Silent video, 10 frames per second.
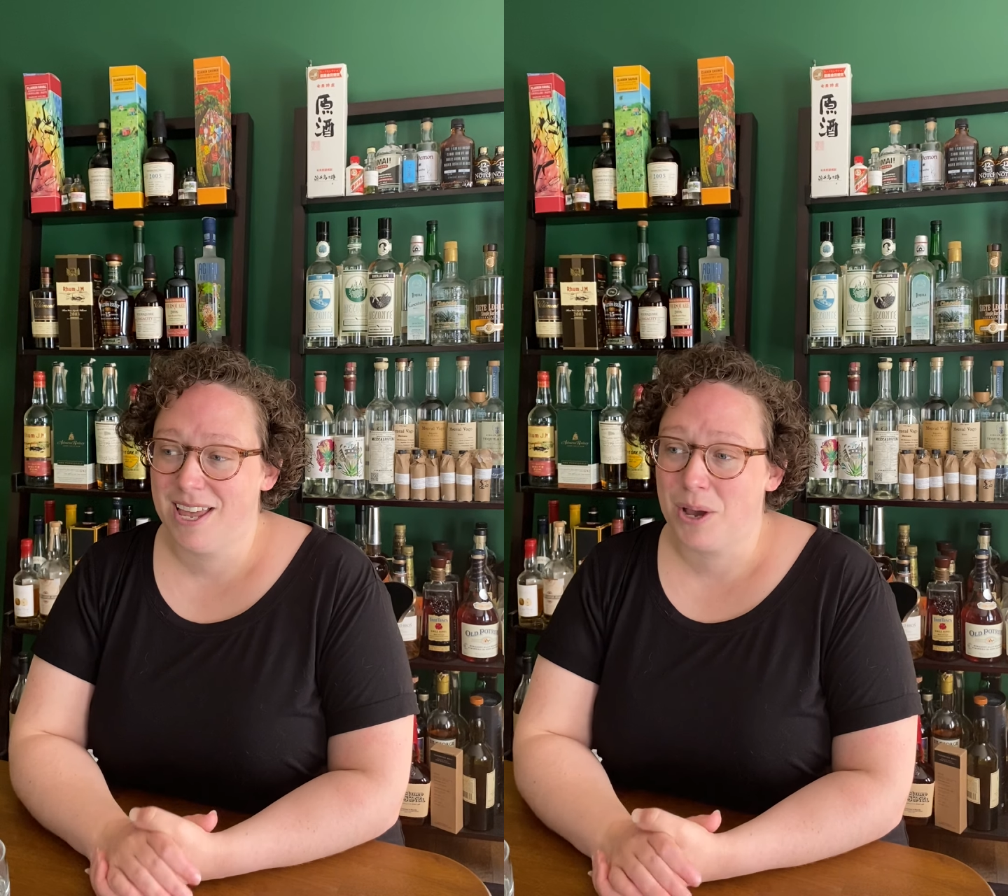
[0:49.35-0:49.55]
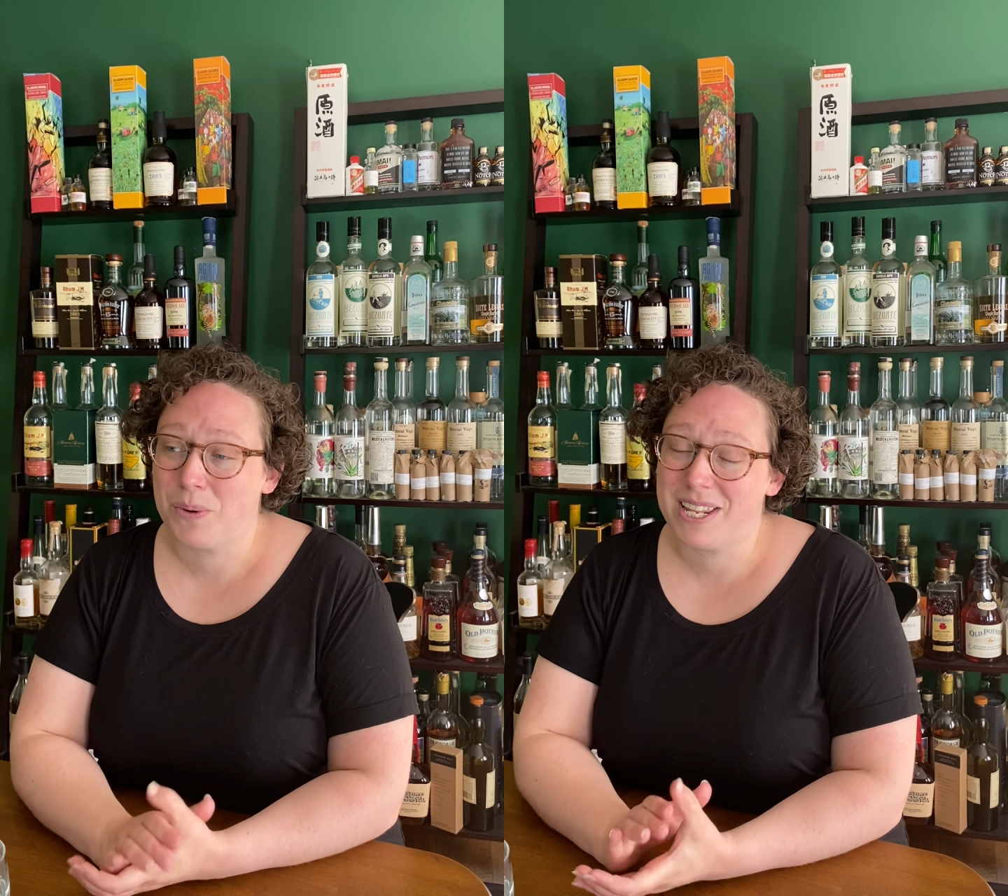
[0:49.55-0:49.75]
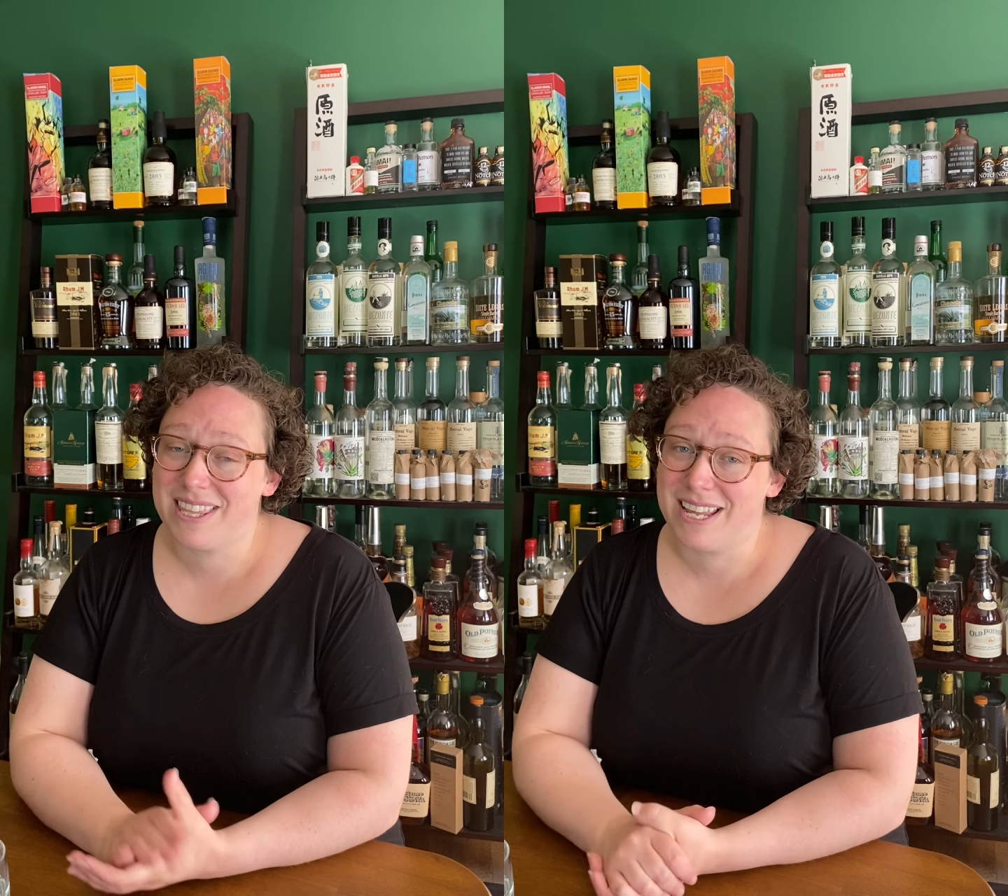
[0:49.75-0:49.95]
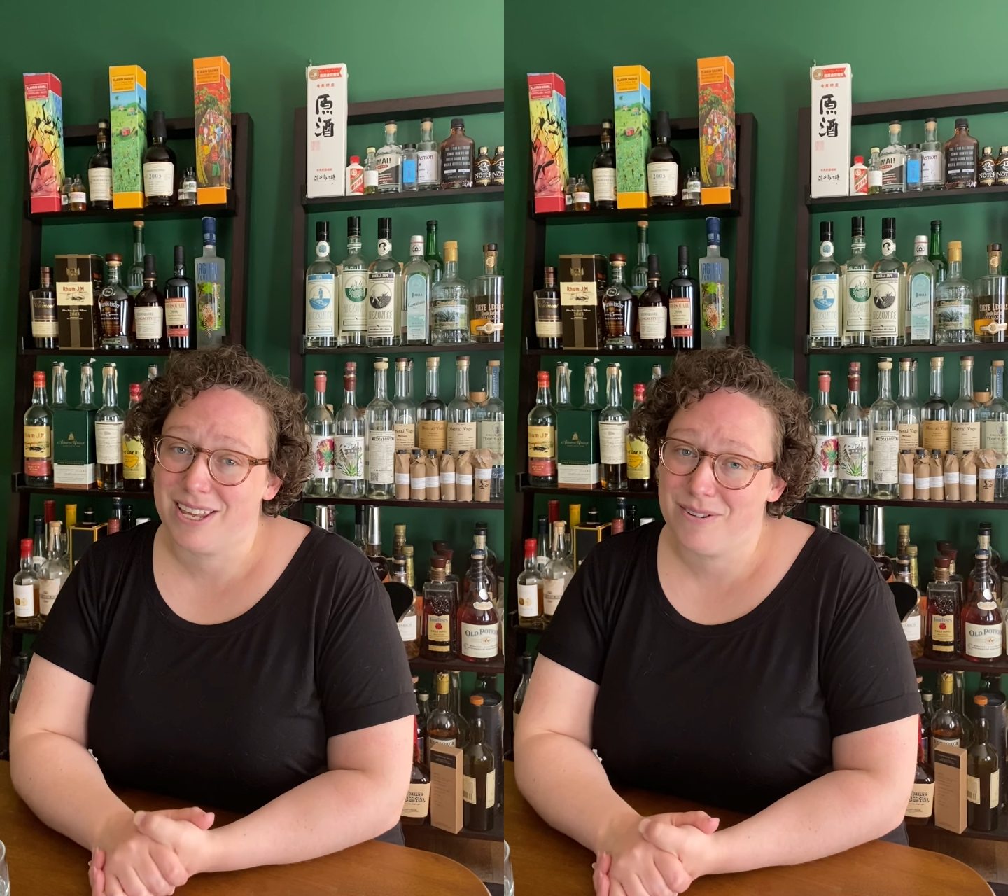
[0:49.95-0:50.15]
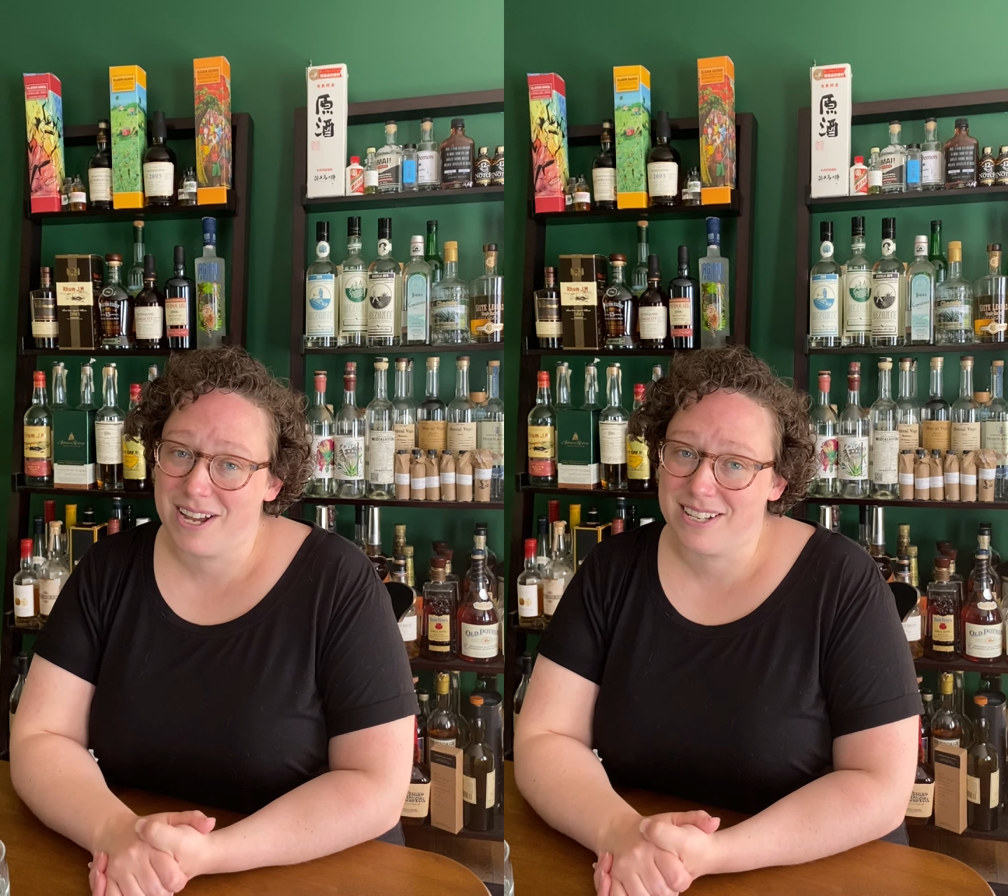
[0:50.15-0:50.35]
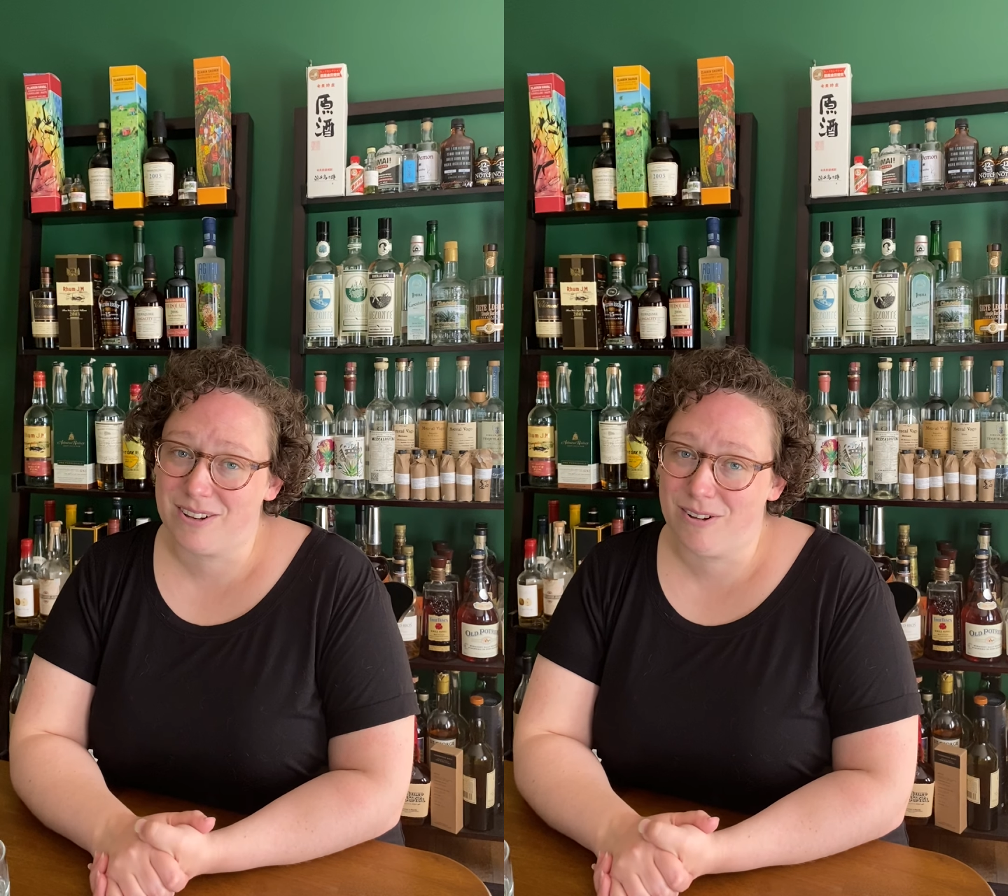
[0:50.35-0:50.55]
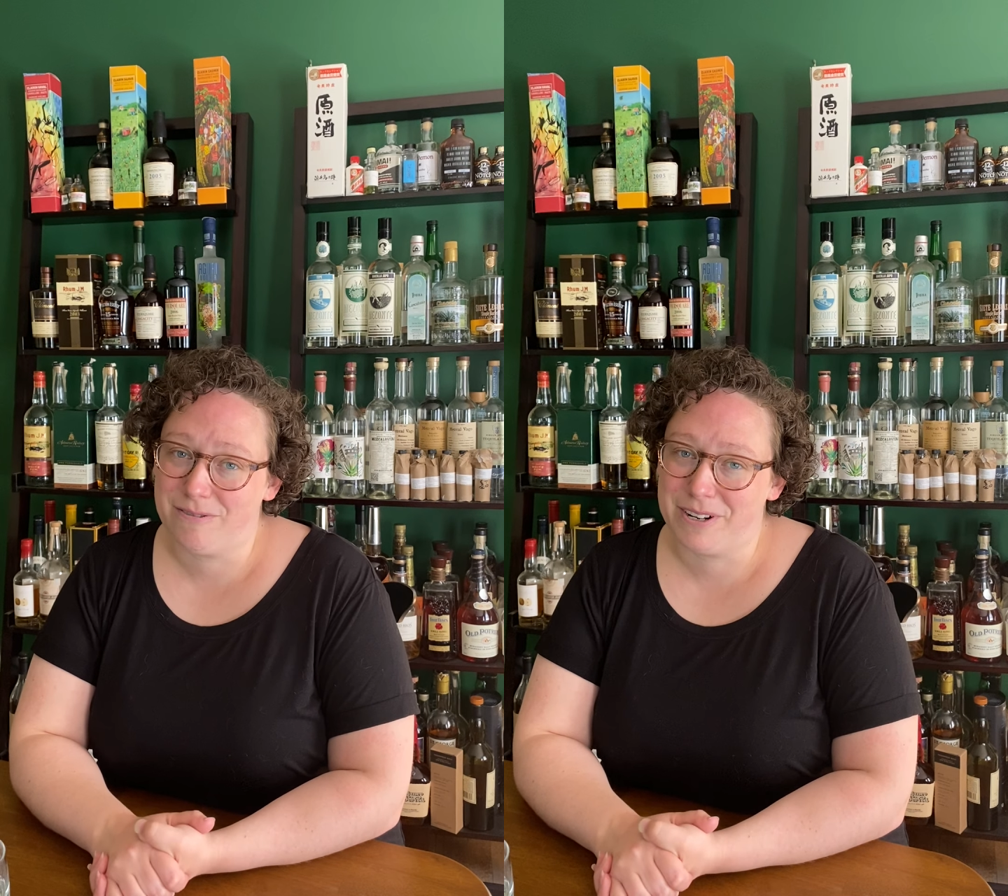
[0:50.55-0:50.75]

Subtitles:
I wanna thank you guys all